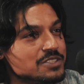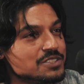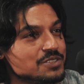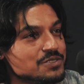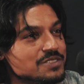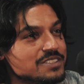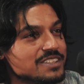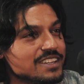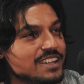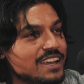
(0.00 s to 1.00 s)
too,
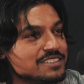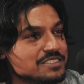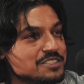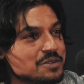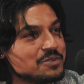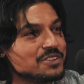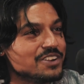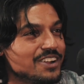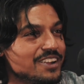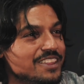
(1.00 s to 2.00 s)
it has a
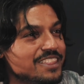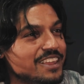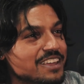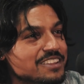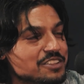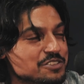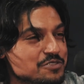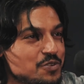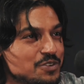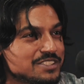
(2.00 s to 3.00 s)
similar thing. Like there's
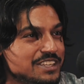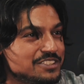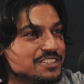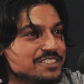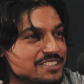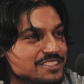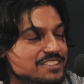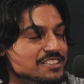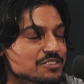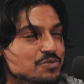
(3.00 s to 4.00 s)
four stages.
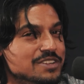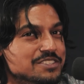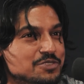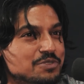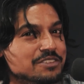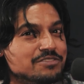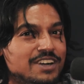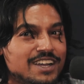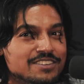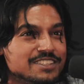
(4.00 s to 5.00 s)
Yes. The one to twenty
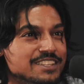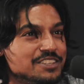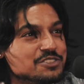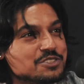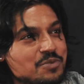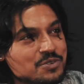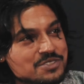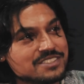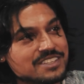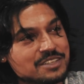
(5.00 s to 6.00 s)
five. I think you're
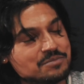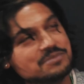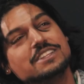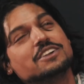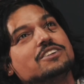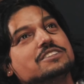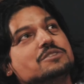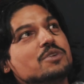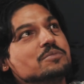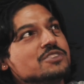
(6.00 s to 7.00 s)
supposed to like they call it the
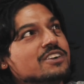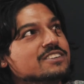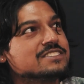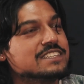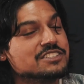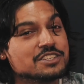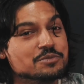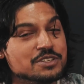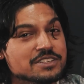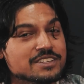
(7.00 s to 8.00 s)
brahmacharya stage. I could
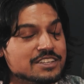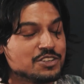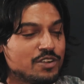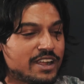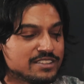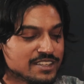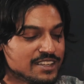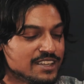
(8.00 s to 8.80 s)
be incorrect.